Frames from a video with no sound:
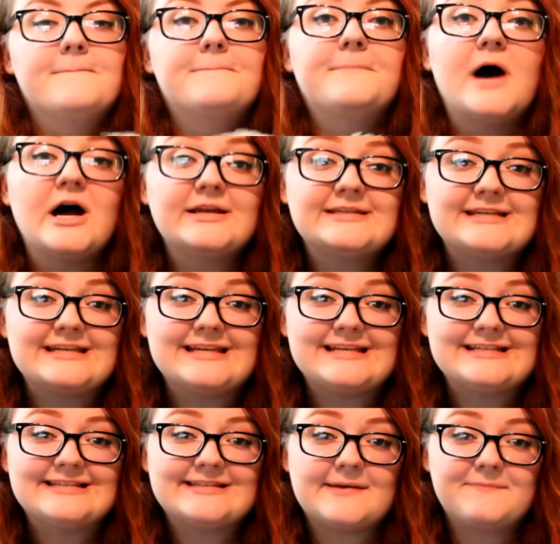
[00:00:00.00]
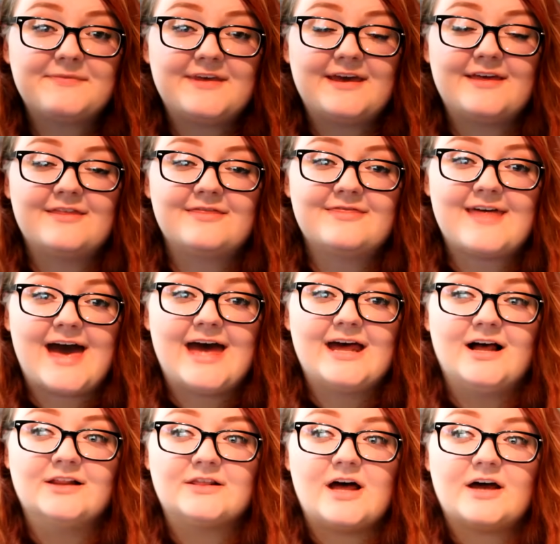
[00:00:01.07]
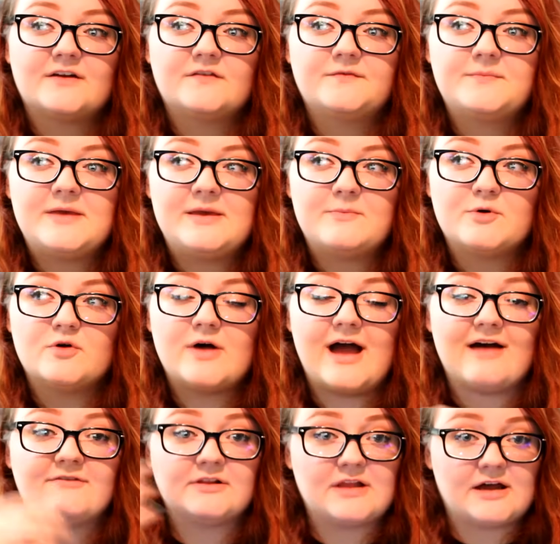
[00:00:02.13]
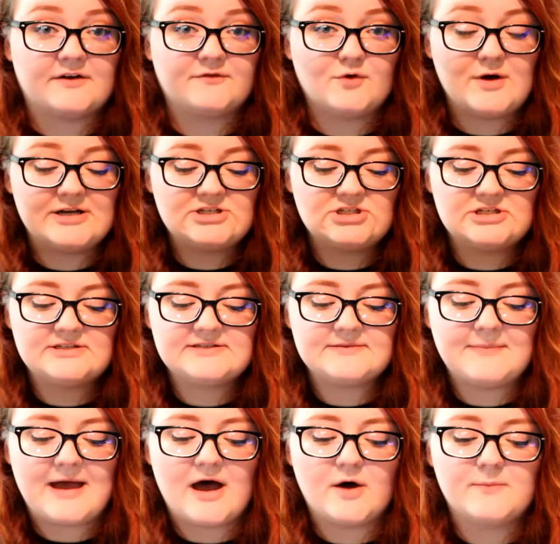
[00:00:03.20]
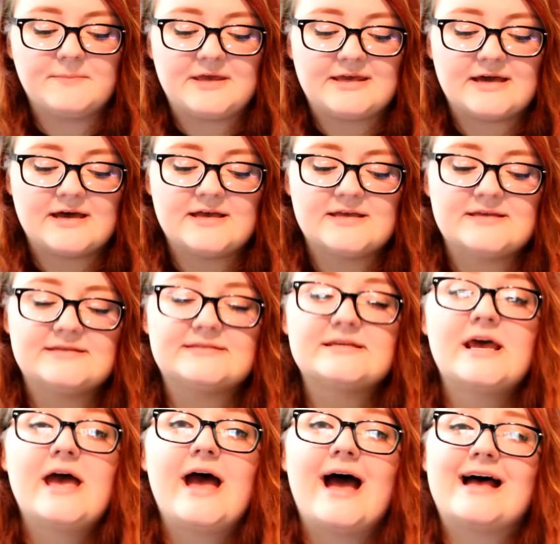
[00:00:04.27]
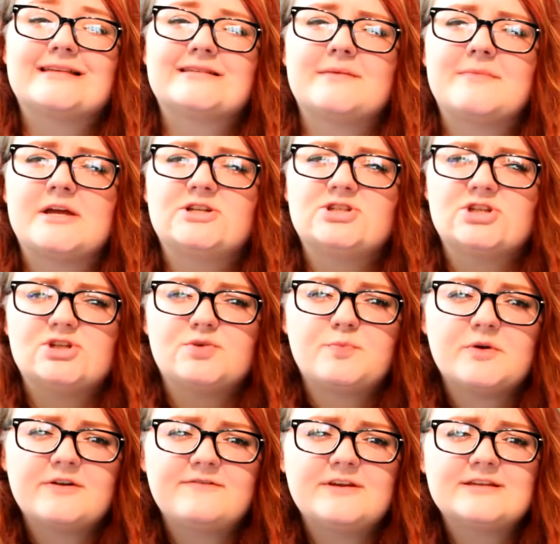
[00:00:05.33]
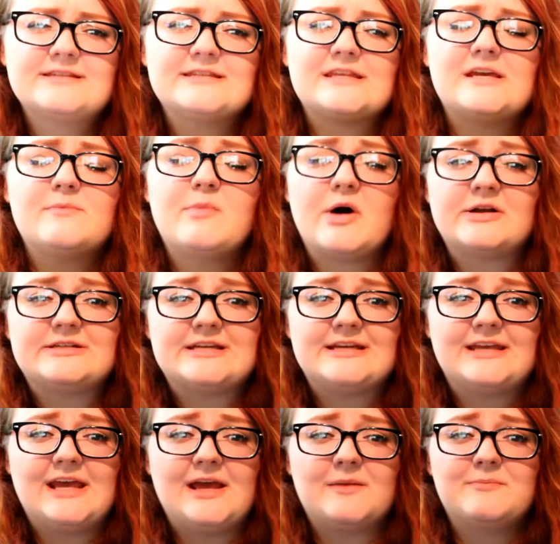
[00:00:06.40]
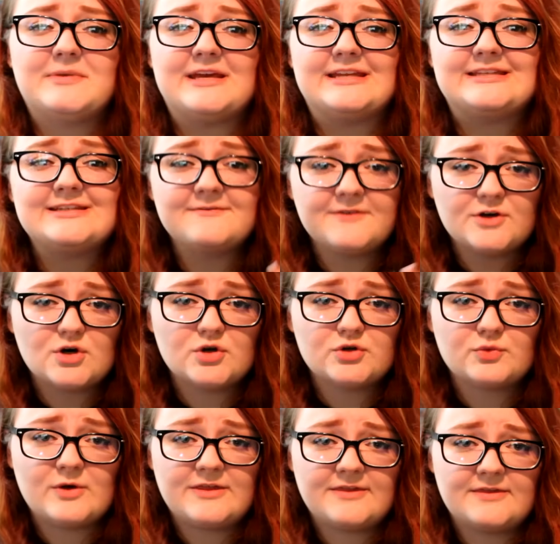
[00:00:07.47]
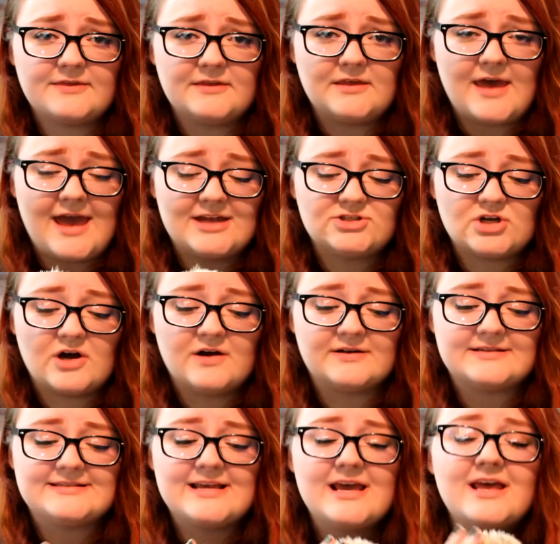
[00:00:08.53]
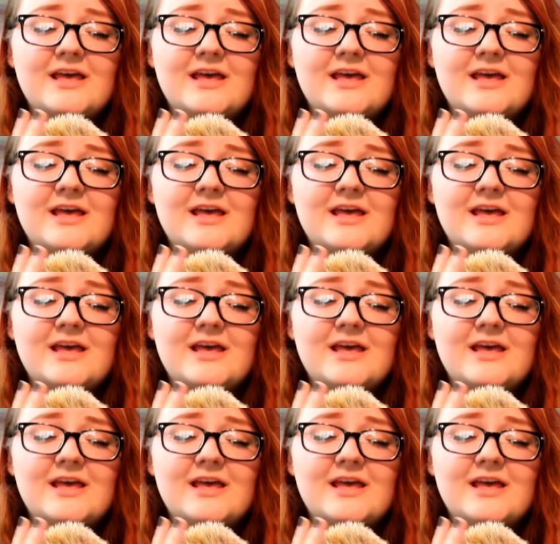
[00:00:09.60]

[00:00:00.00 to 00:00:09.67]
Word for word: Bonding is something that a lot of people have a lot of questions about because, as I mentioned previously, bonding can be difficult with hedgehogs.